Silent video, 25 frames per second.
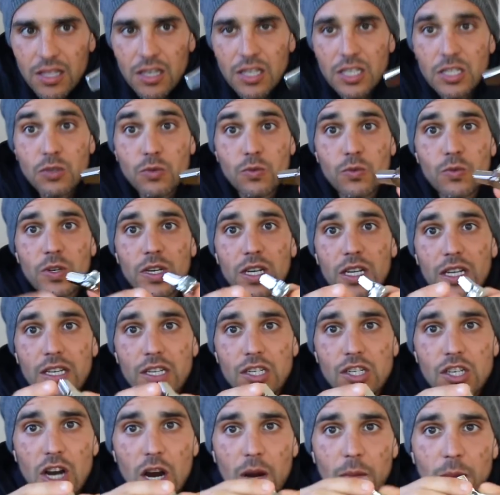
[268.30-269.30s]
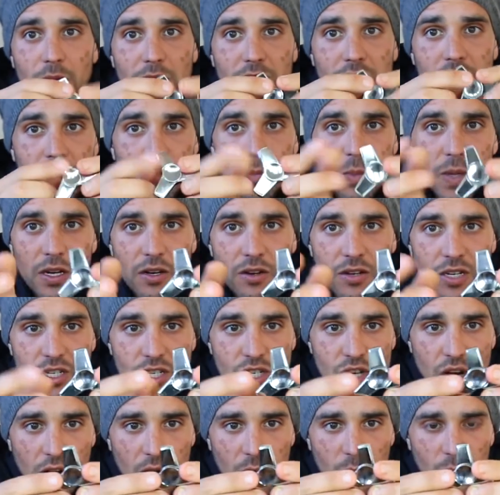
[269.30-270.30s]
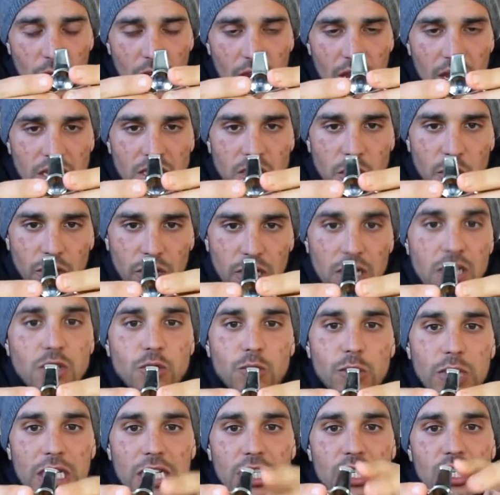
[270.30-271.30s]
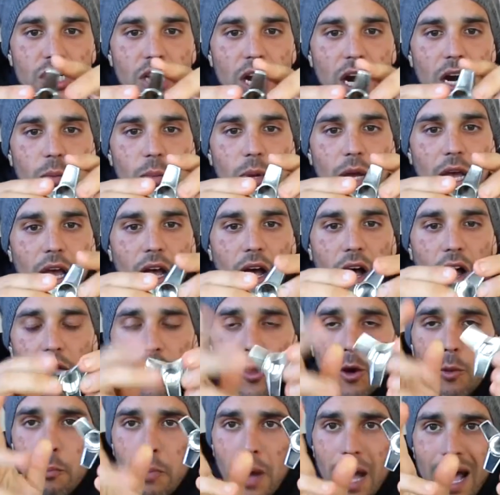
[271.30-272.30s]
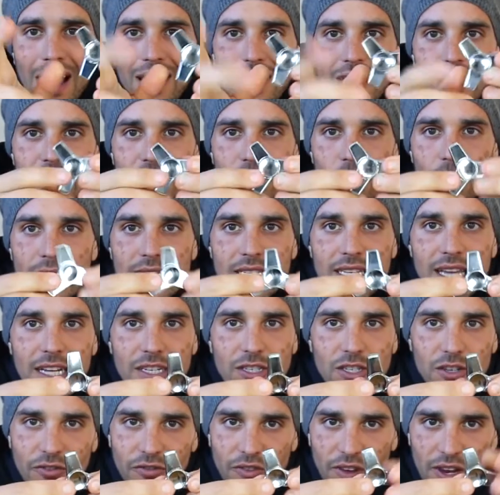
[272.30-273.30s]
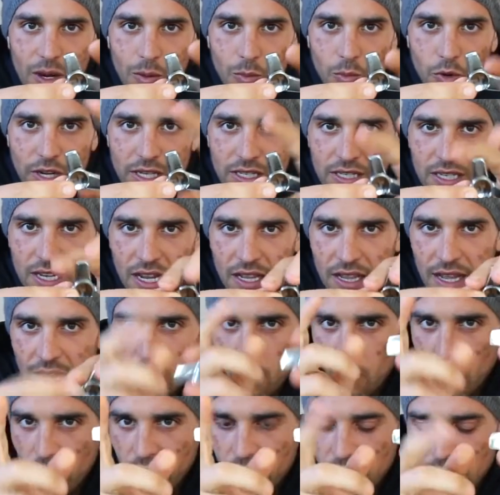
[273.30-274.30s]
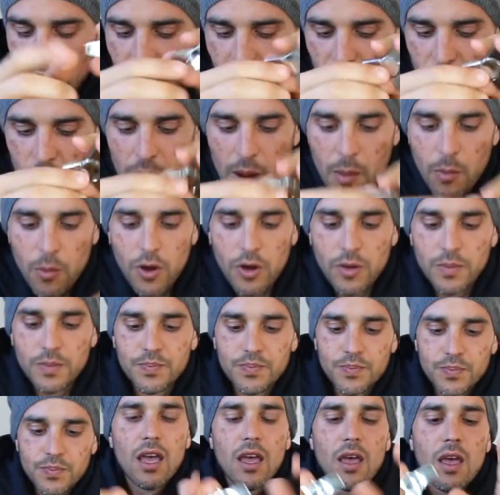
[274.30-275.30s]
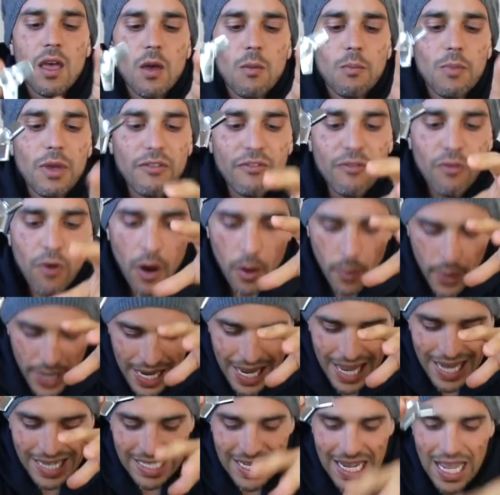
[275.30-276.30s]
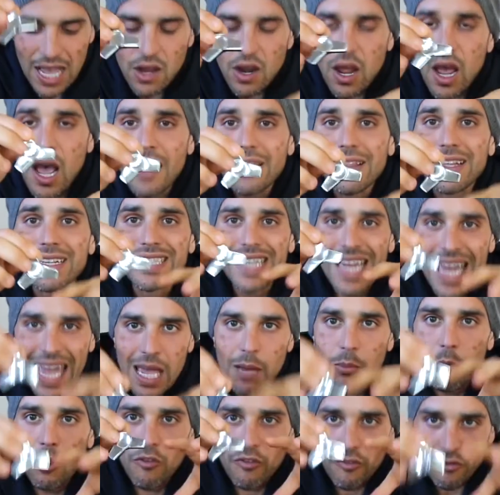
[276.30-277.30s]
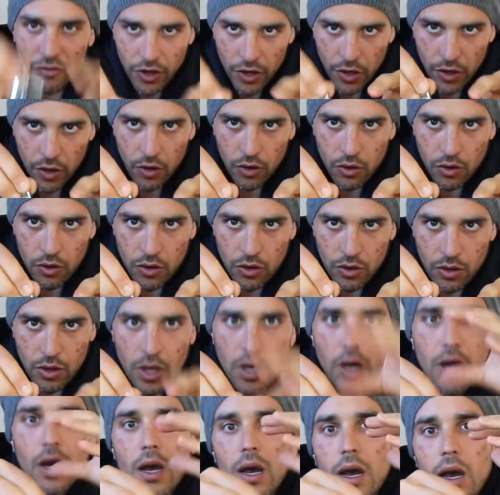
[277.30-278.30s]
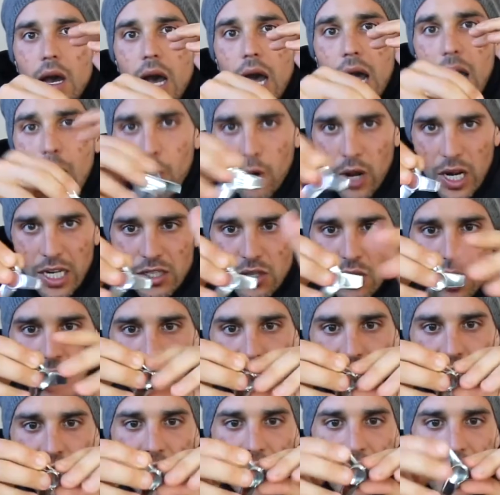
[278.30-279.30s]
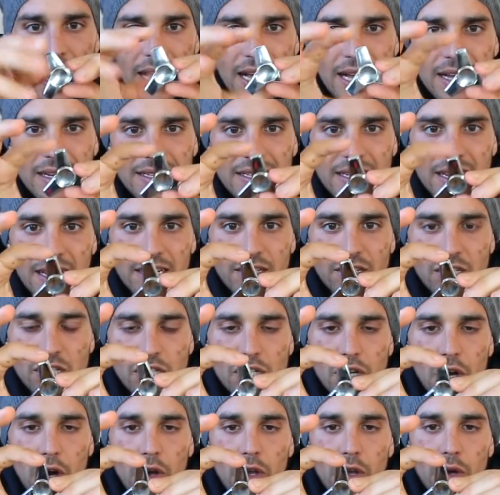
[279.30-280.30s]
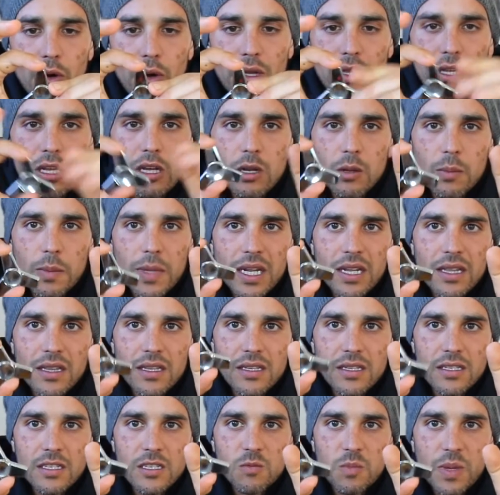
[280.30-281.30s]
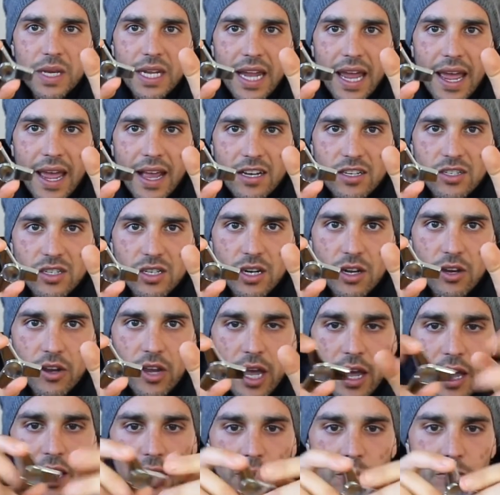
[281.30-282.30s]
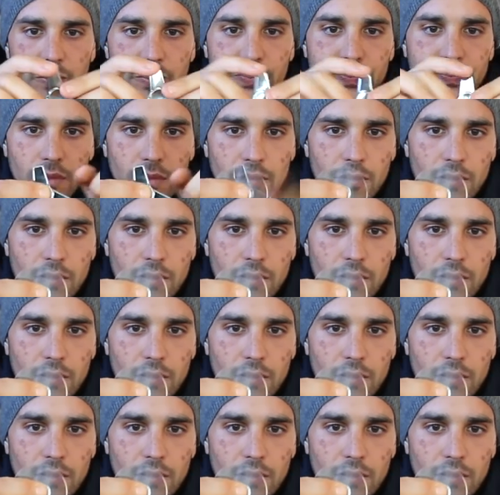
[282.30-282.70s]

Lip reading: Looks really sharp because the spinner is sharp, so it looks really sharp. Although polished always gets your fingerprints on that. One thing to remember. Before we get down on the table view, I want to talk to you guys and show you a little bit of this spin action, okay?